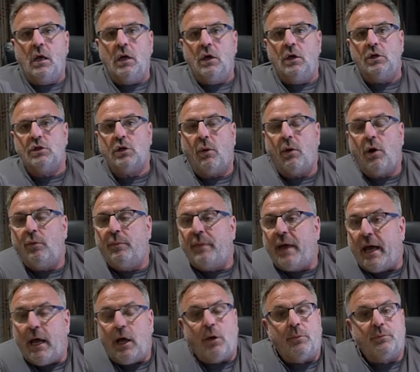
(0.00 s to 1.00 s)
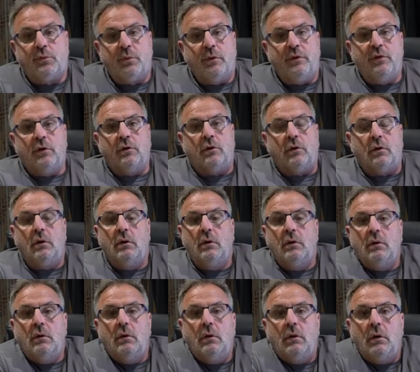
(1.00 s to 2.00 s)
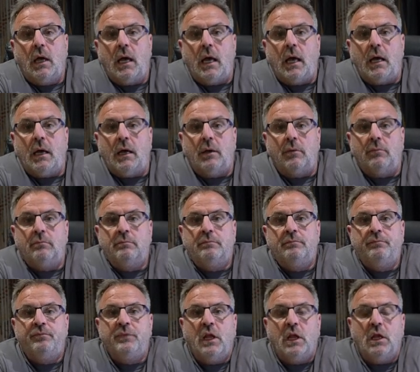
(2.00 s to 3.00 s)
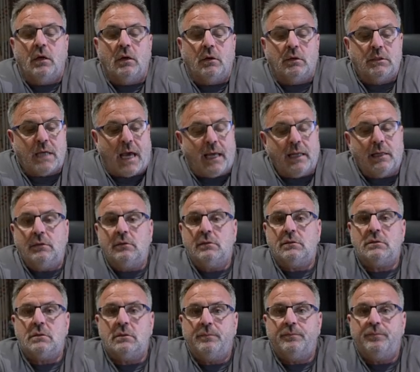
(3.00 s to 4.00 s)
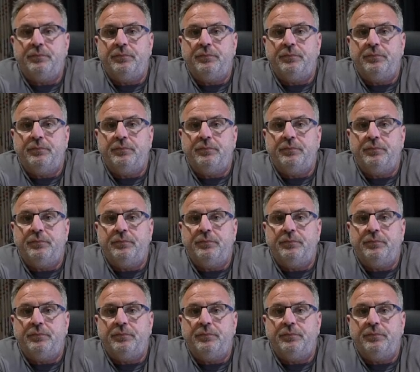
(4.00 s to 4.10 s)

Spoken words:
So I hope that helps with your titles,